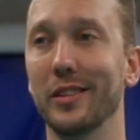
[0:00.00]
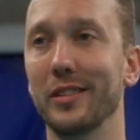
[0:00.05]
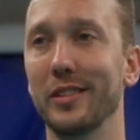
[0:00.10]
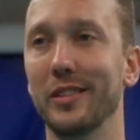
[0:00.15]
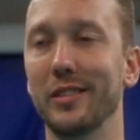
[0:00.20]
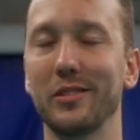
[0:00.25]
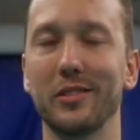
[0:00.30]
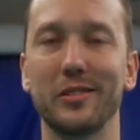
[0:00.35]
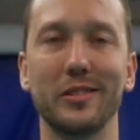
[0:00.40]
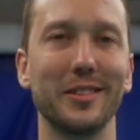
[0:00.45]

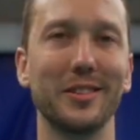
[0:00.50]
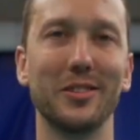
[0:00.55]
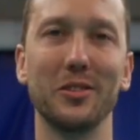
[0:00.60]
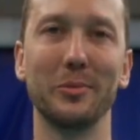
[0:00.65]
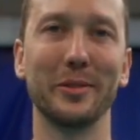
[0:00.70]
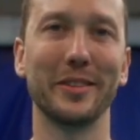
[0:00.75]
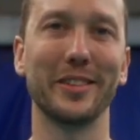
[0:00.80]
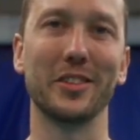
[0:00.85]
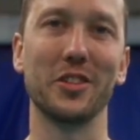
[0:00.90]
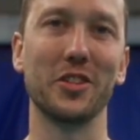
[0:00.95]
It's
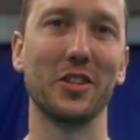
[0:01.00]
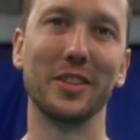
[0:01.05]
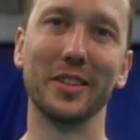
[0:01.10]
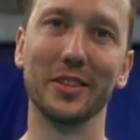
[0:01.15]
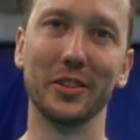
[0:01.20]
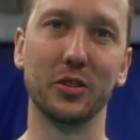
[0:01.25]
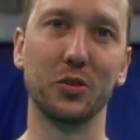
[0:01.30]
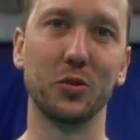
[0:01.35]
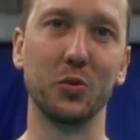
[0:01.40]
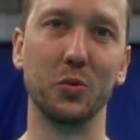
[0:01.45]
almost like a
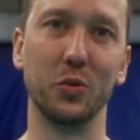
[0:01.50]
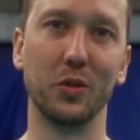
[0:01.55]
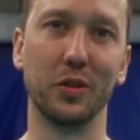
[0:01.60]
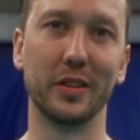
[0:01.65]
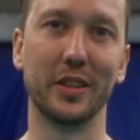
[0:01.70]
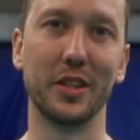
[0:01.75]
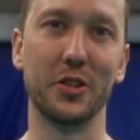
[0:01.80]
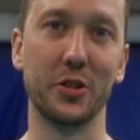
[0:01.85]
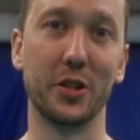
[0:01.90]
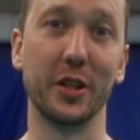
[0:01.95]
juggling school
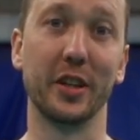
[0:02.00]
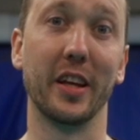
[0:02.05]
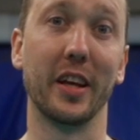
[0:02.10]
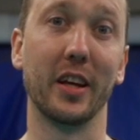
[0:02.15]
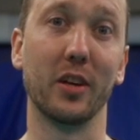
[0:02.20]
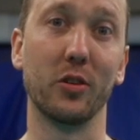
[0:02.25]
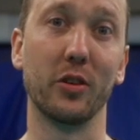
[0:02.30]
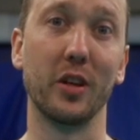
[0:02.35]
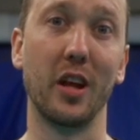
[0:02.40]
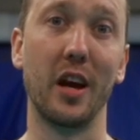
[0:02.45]
that you can
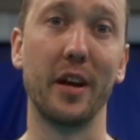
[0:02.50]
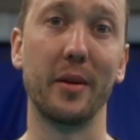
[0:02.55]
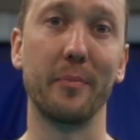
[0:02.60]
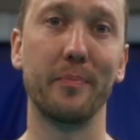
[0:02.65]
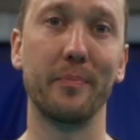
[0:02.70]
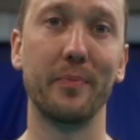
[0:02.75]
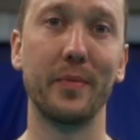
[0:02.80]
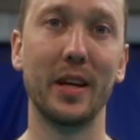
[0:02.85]
take online.